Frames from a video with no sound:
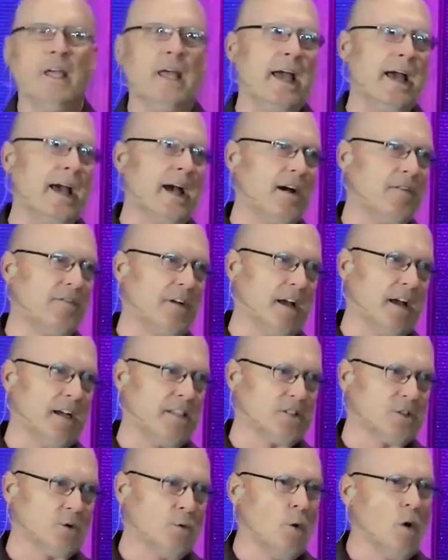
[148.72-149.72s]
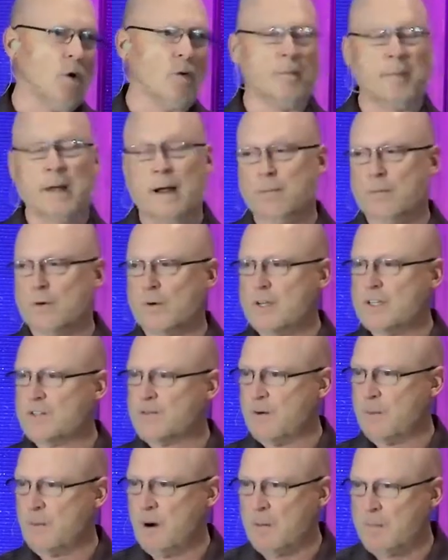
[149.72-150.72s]
have as, quote, memories
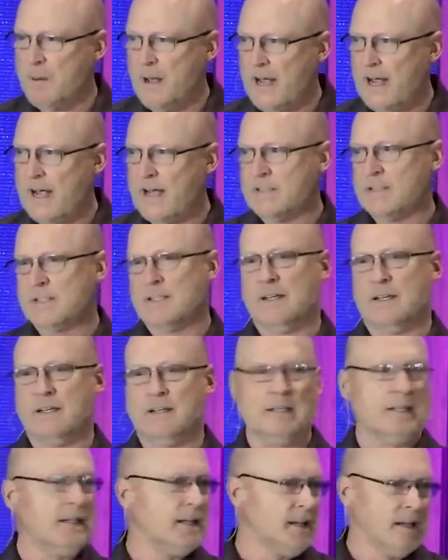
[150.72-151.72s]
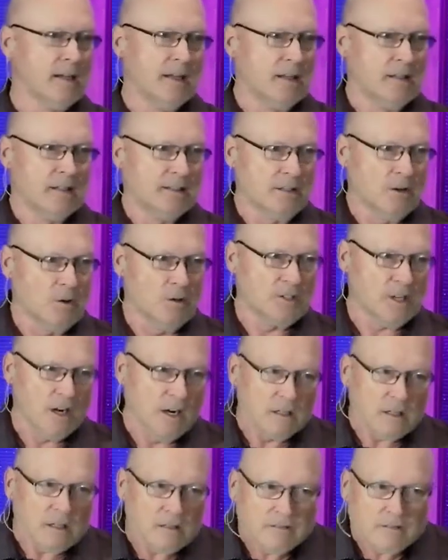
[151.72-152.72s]
from our past those
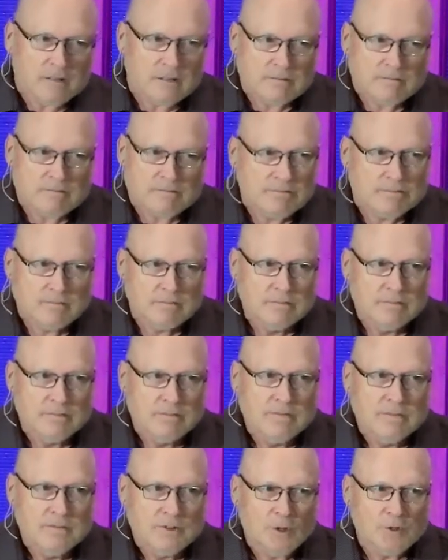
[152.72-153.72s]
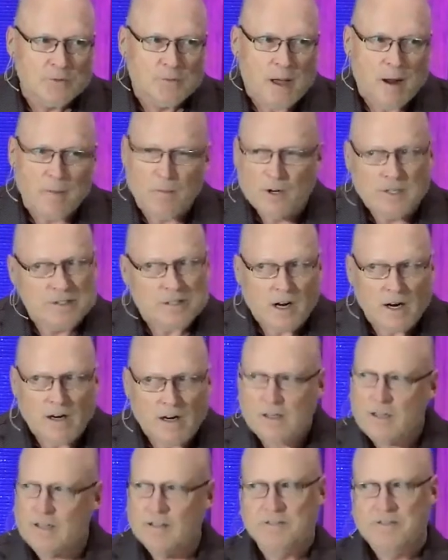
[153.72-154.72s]
aren't, those memories
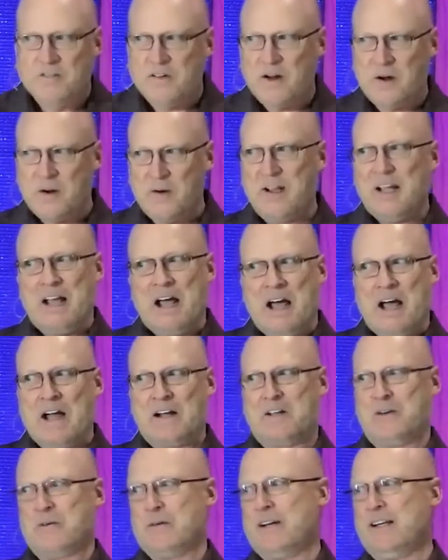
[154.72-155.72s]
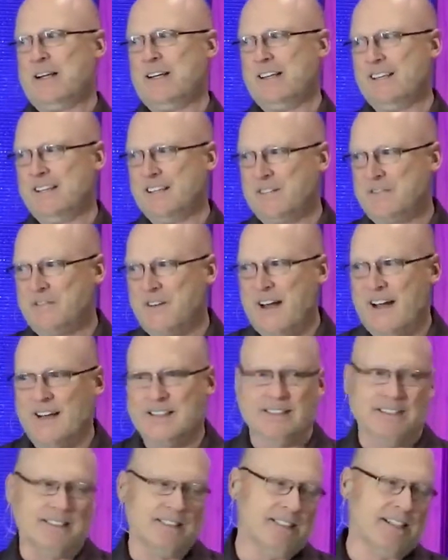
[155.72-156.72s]
aren't very accurate. In
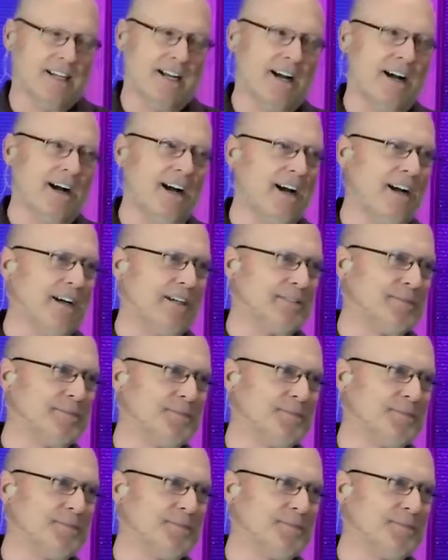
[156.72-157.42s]
fact, uh,